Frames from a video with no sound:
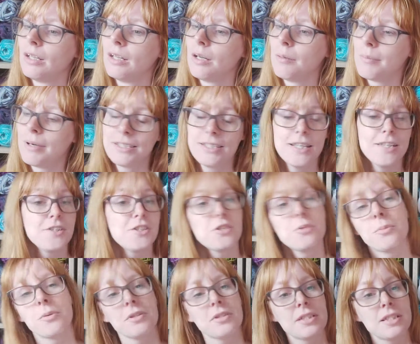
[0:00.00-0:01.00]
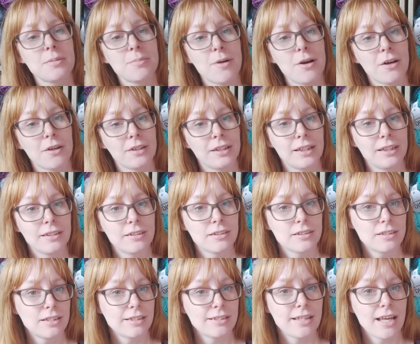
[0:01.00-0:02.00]
My intention was this morning to
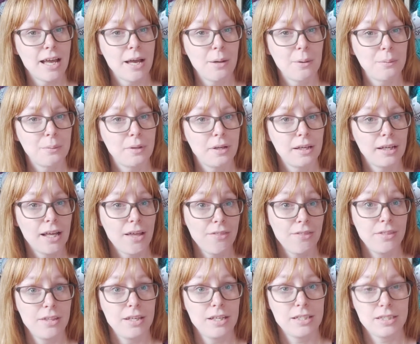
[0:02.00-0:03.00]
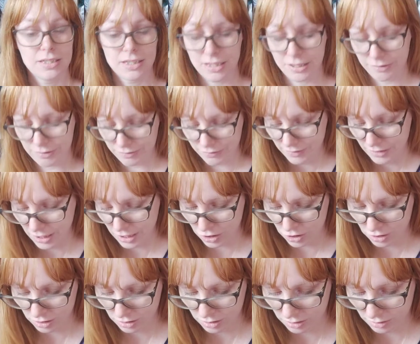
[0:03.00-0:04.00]
sit down, get these sleeves
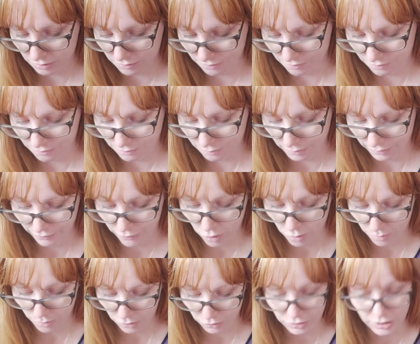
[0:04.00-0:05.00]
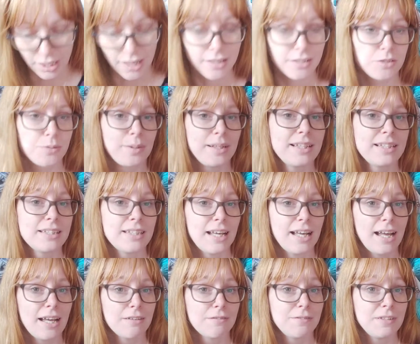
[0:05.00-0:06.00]
finished before podcast, so at least I
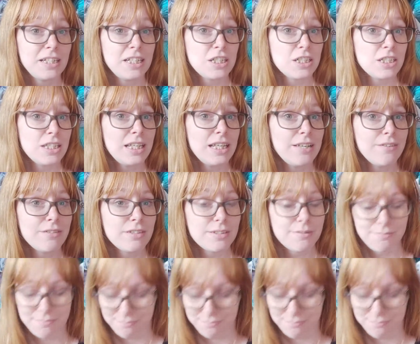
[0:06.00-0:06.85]
had finished sleeves.